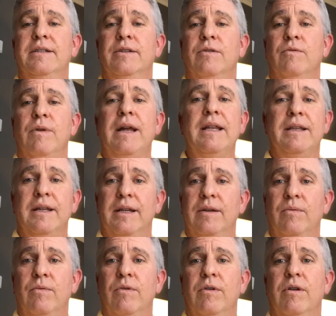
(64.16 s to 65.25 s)
it's a great thing
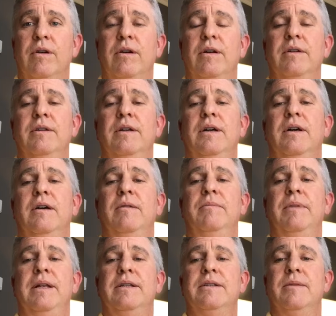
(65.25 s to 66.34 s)
to work on
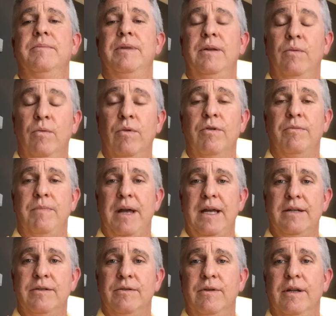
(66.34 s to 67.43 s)
and something worth
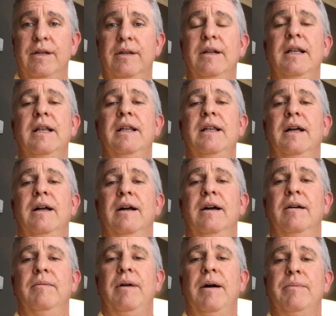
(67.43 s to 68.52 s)
mastering.
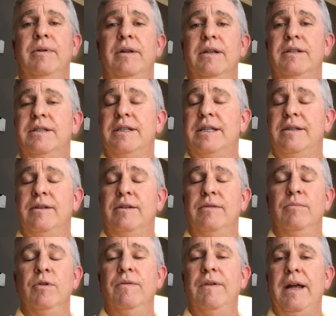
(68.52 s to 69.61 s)
I'm going to
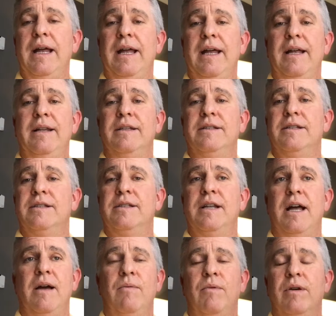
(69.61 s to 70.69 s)
move ahead. This is
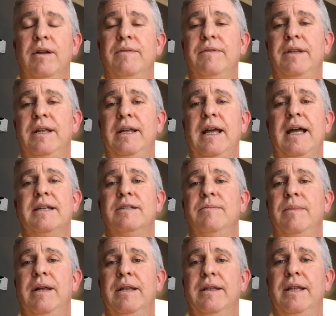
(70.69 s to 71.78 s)
not one of the As a
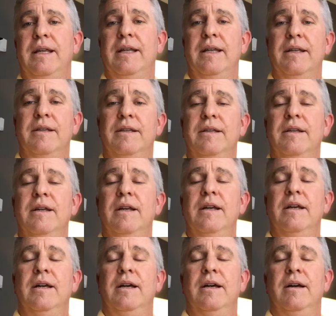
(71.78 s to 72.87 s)
Man Thinketh
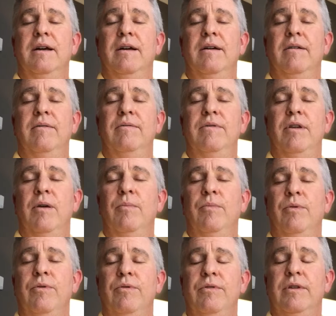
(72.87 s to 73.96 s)

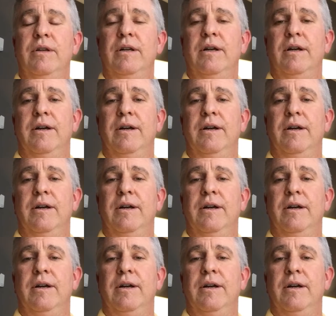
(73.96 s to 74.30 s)
numbered